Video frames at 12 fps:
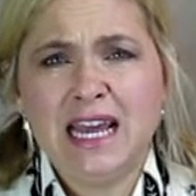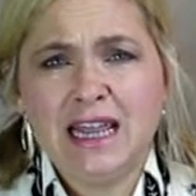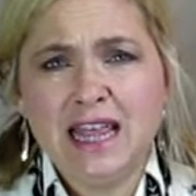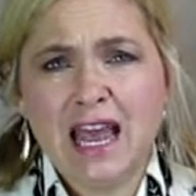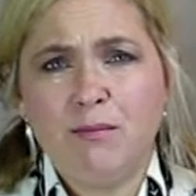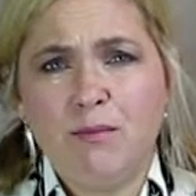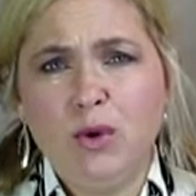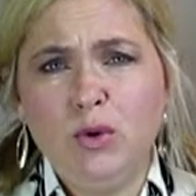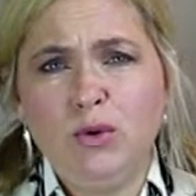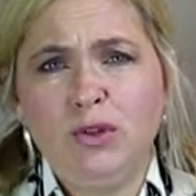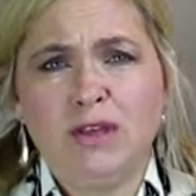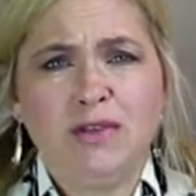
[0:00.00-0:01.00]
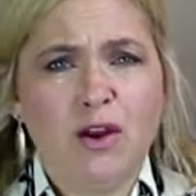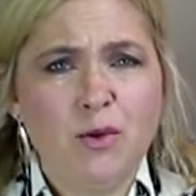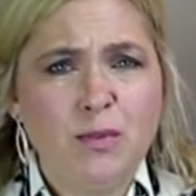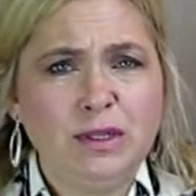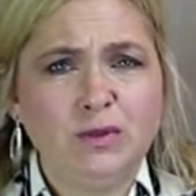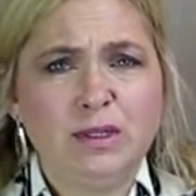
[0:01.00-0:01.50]
In that mood, the
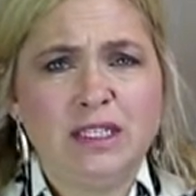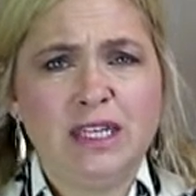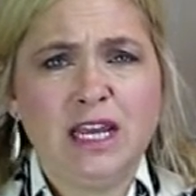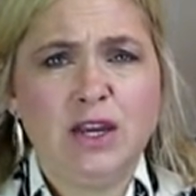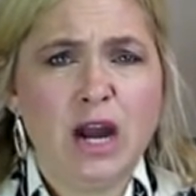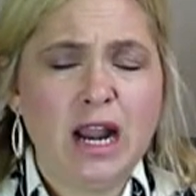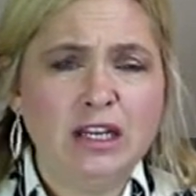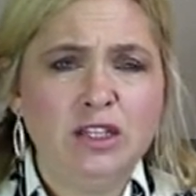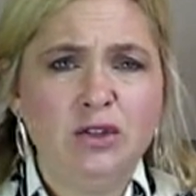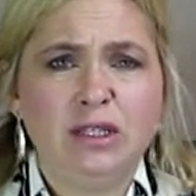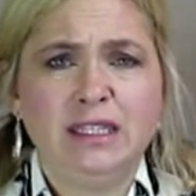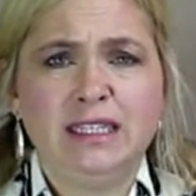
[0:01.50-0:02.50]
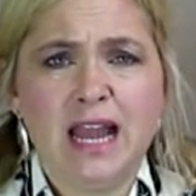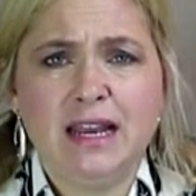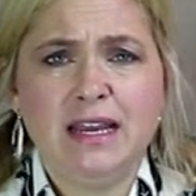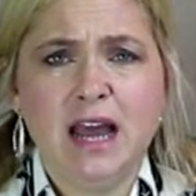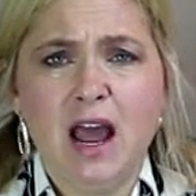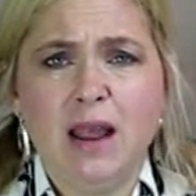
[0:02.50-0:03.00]
therapist would say, you got to do this
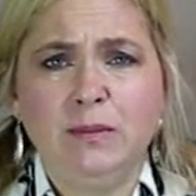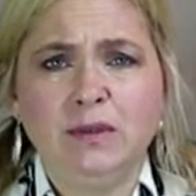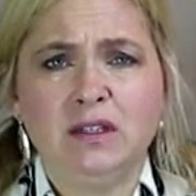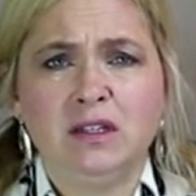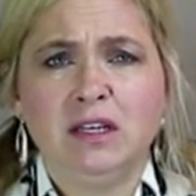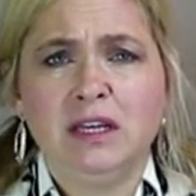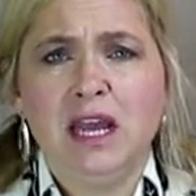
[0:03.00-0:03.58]
10 times,